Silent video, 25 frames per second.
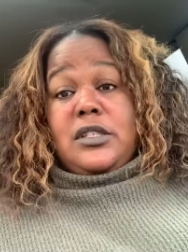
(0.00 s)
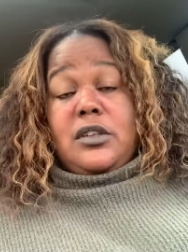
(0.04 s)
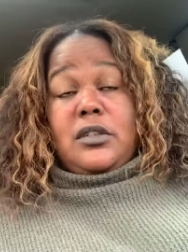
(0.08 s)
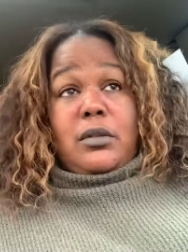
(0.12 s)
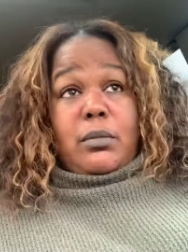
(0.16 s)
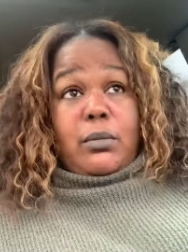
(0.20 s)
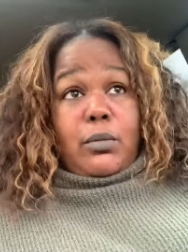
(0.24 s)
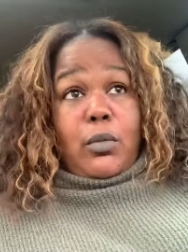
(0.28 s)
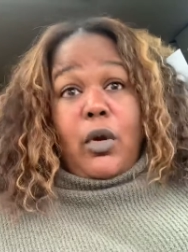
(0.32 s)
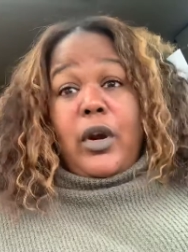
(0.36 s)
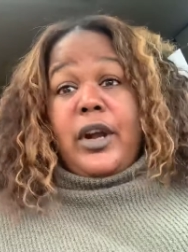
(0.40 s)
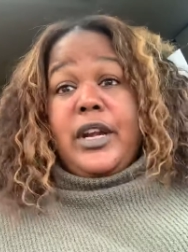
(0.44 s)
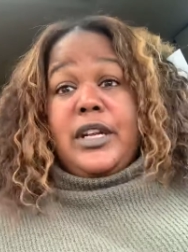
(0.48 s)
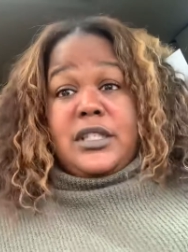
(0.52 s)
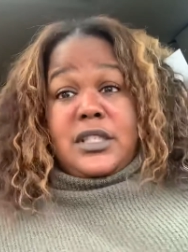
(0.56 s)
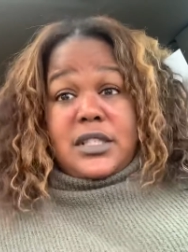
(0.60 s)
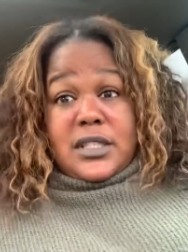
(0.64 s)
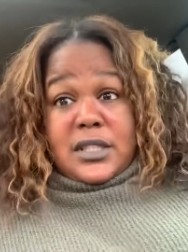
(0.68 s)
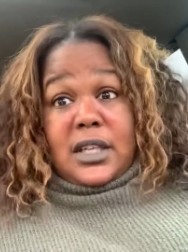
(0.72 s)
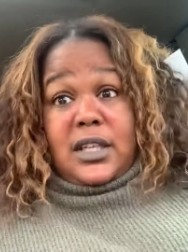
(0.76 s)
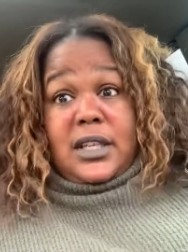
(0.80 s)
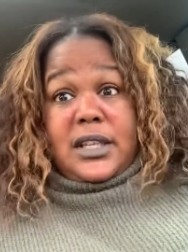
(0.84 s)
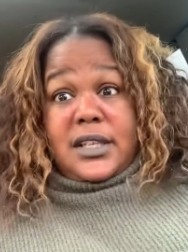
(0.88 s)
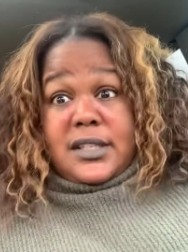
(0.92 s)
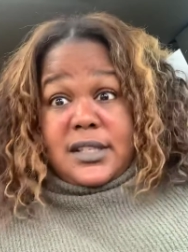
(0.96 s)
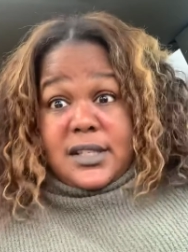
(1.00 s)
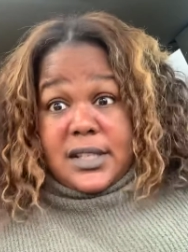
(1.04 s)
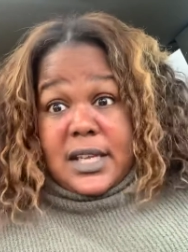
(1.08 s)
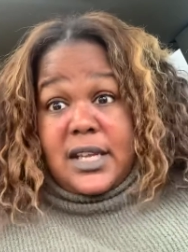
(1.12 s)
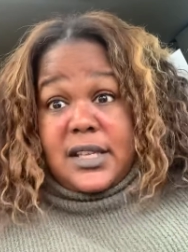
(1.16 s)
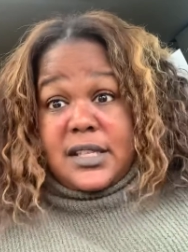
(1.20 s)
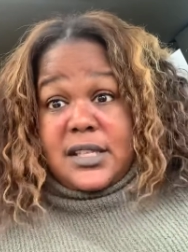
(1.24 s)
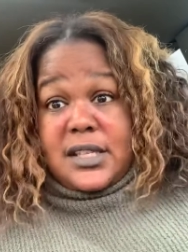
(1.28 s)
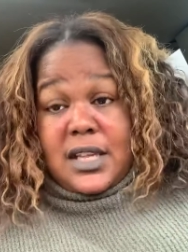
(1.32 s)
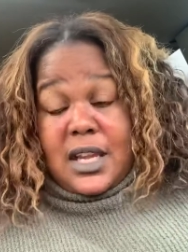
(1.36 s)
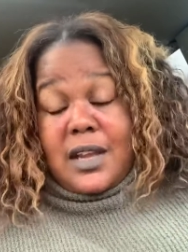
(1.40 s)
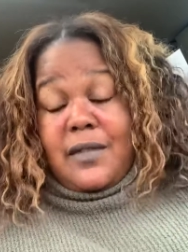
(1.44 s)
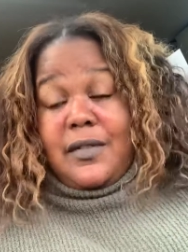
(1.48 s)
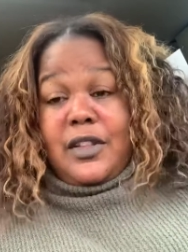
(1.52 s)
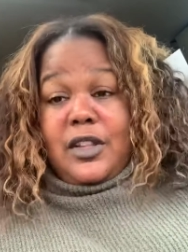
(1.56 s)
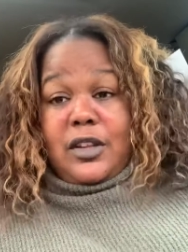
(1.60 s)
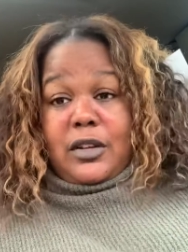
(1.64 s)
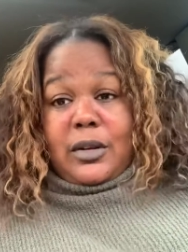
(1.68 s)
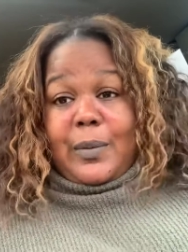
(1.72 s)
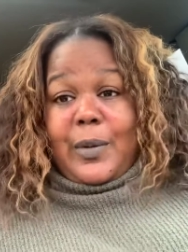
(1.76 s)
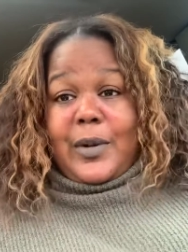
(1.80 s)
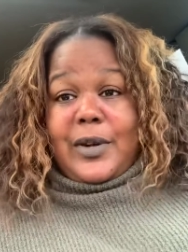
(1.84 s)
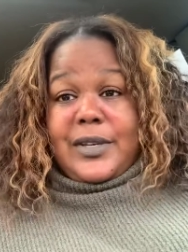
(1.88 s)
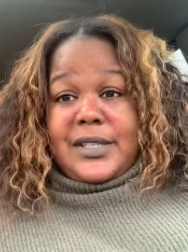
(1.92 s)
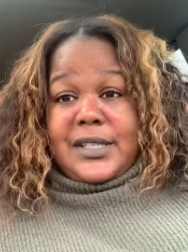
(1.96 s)
So the mortgage still exists, even
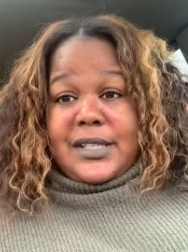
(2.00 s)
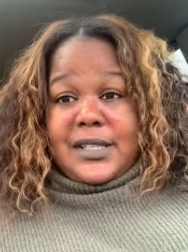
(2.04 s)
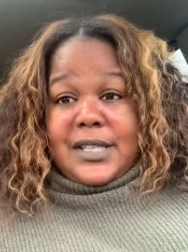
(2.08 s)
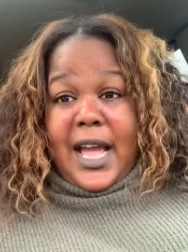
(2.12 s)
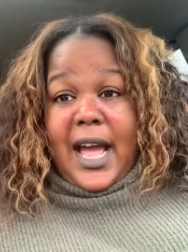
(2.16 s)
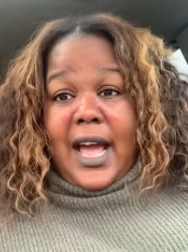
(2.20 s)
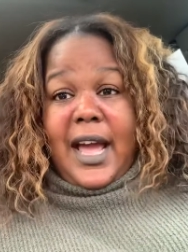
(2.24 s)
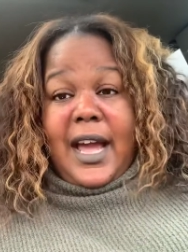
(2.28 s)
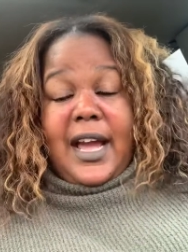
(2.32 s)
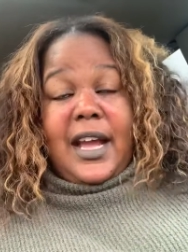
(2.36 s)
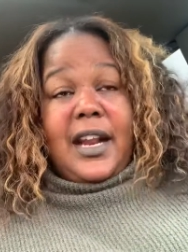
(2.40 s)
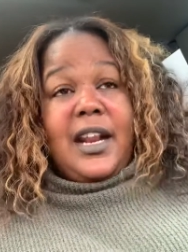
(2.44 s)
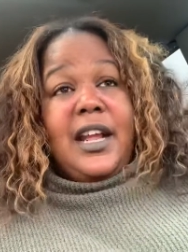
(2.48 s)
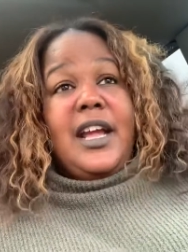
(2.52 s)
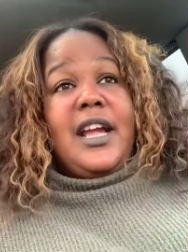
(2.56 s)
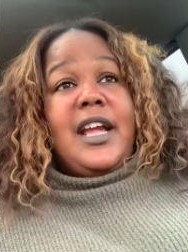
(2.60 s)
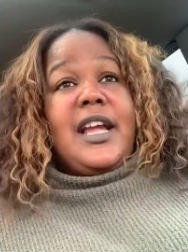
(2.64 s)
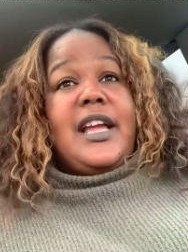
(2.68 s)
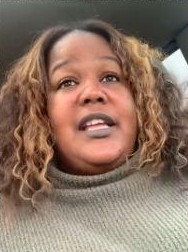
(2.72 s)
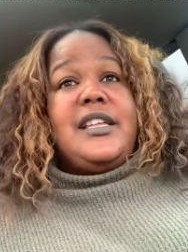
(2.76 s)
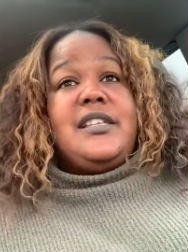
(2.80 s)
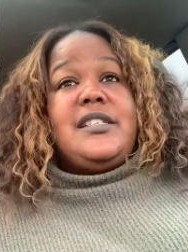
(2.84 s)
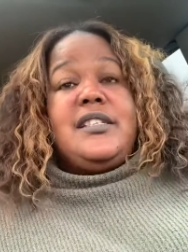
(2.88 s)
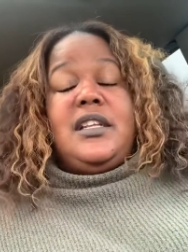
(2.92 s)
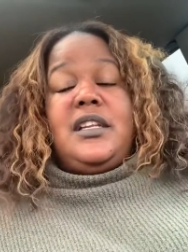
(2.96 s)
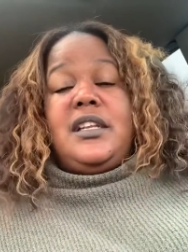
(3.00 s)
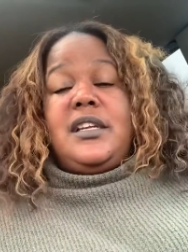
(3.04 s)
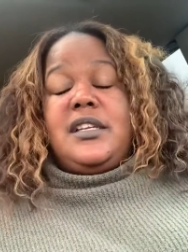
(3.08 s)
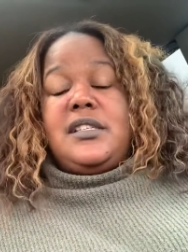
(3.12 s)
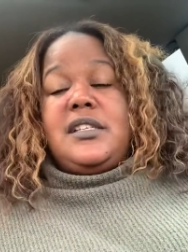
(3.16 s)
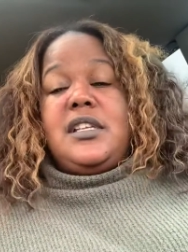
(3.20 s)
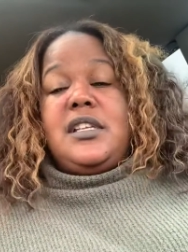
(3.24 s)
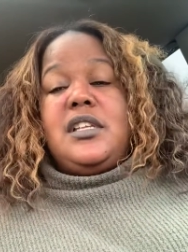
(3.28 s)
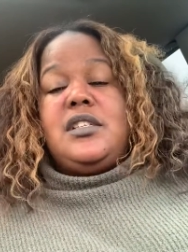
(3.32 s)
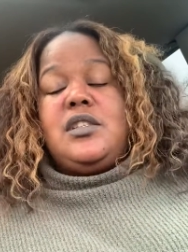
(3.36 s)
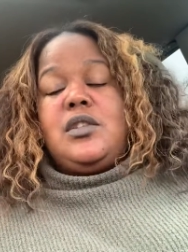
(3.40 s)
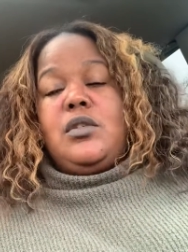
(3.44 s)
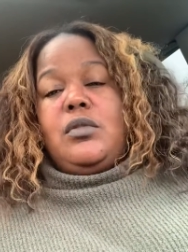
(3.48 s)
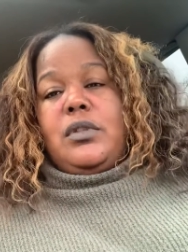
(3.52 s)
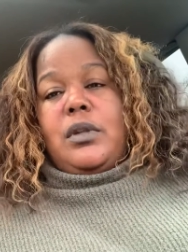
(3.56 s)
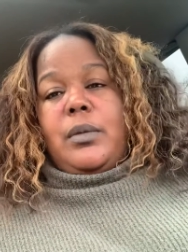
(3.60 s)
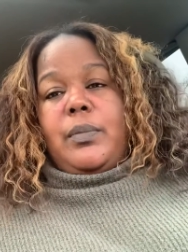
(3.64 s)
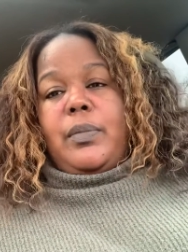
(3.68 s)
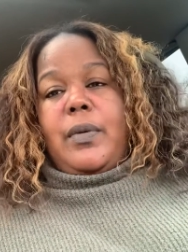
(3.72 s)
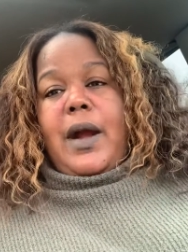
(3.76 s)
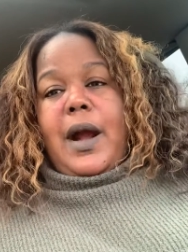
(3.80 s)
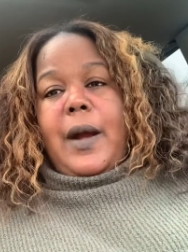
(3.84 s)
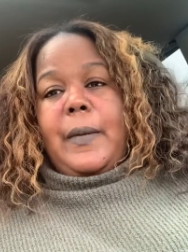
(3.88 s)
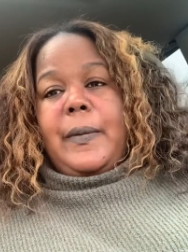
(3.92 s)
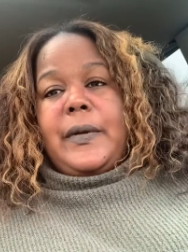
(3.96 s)
though the person died, it still exists on the
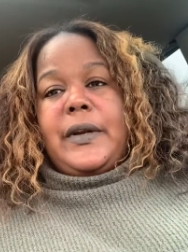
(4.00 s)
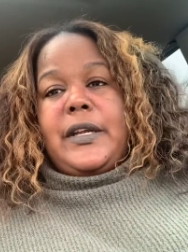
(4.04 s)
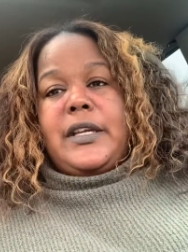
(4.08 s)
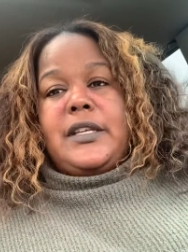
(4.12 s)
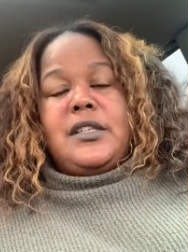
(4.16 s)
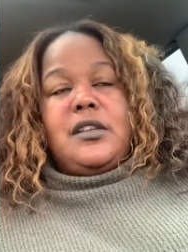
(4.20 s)
property.